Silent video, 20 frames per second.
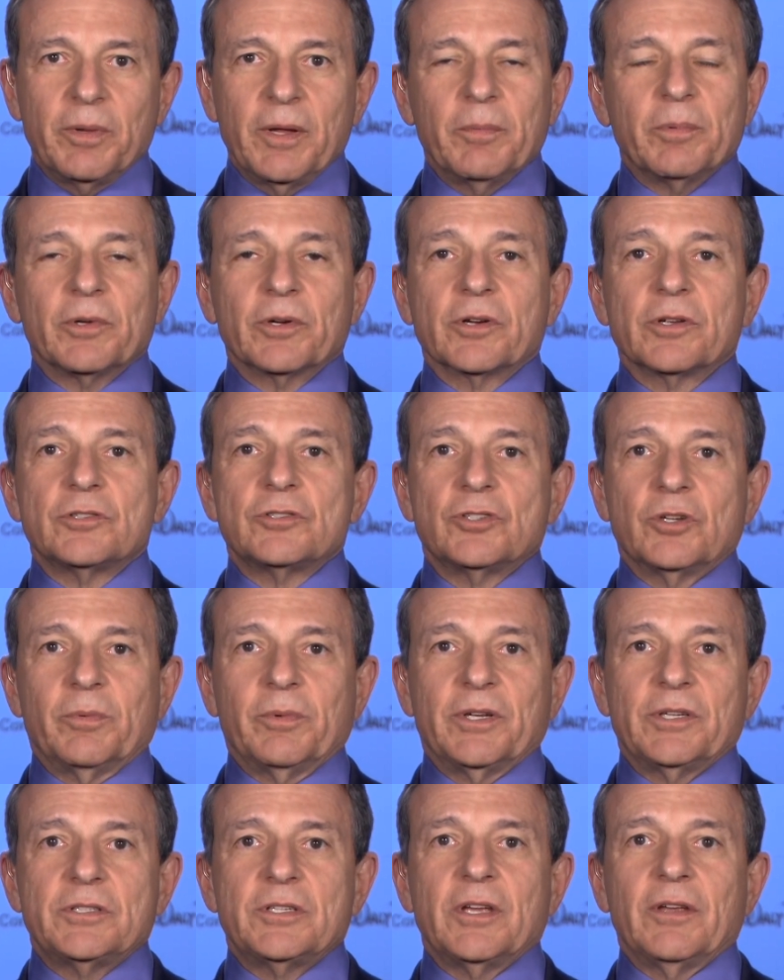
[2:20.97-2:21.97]
People are
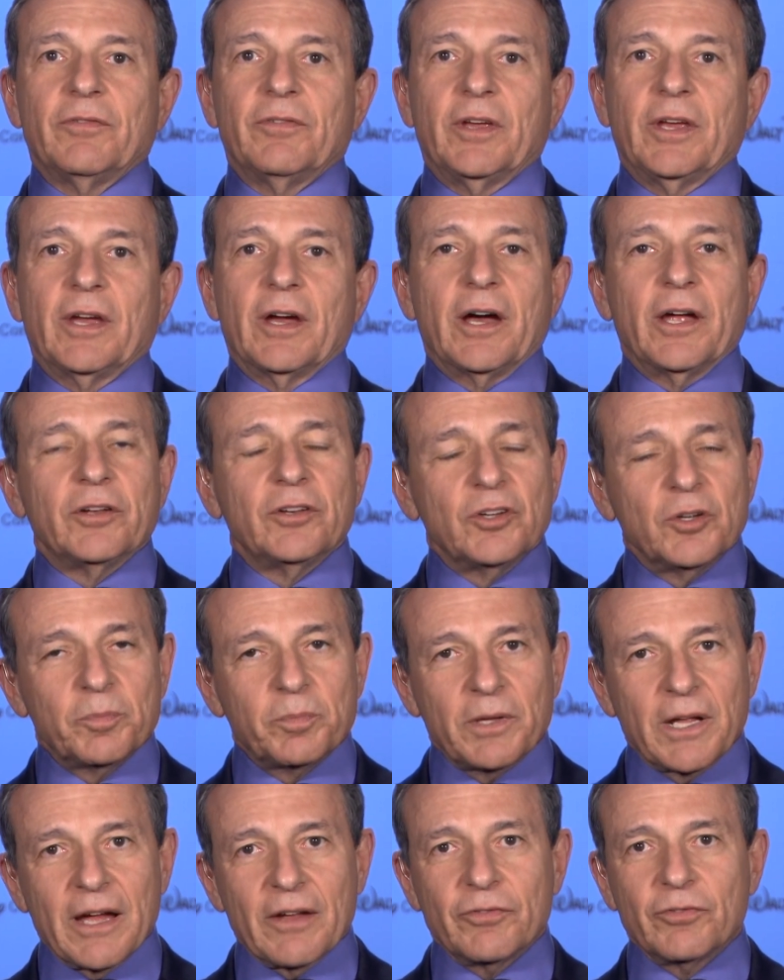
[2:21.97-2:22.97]
consuming TV on new
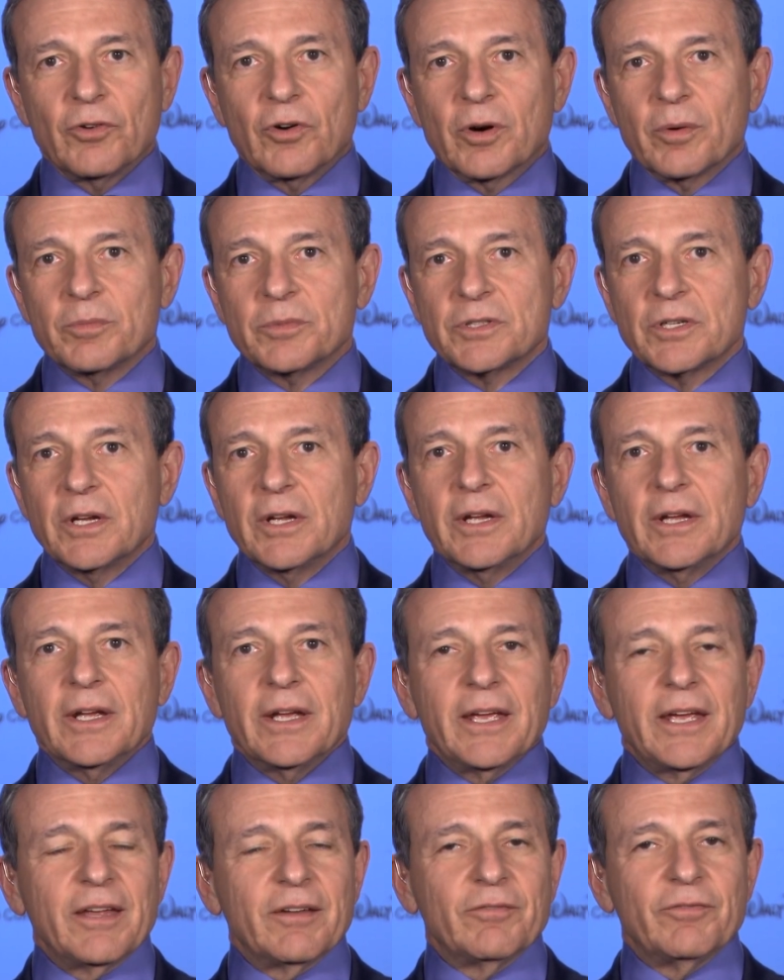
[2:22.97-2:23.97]
platforms
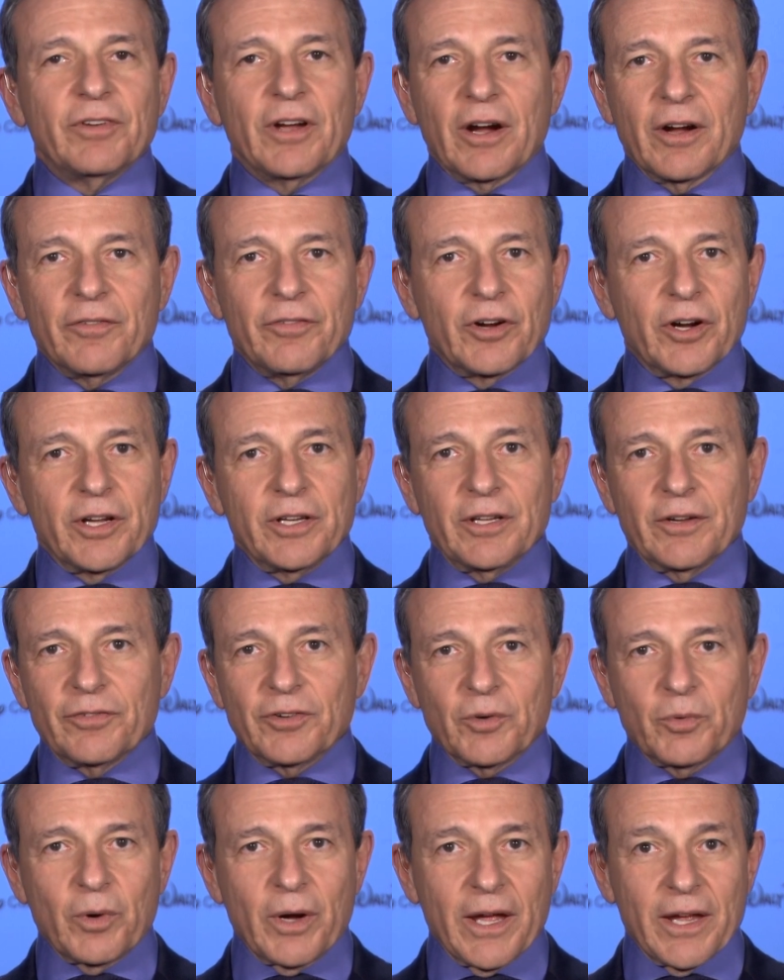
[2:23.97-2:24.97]
in very, very
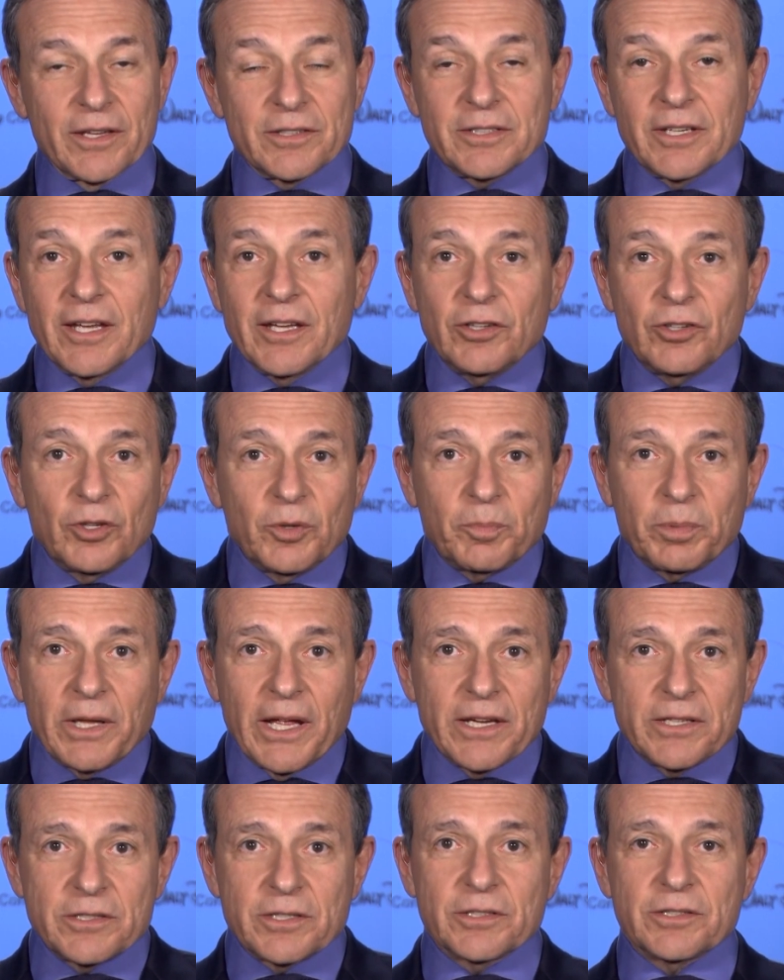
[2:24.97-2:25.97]
different ways, in new
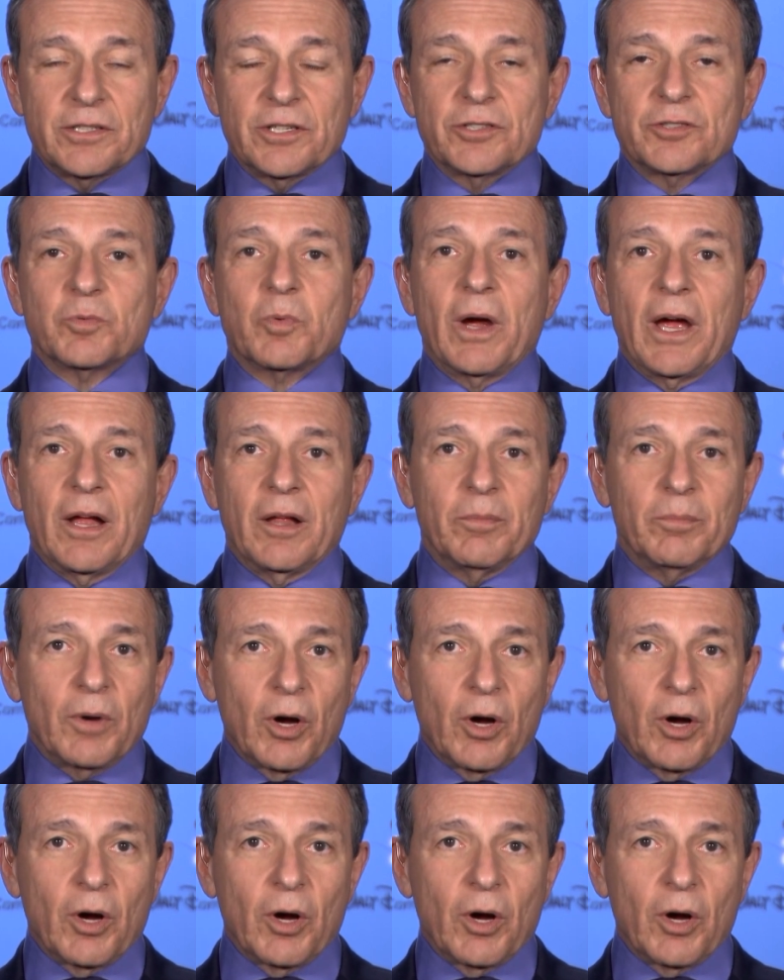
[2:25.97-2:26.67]
places as well.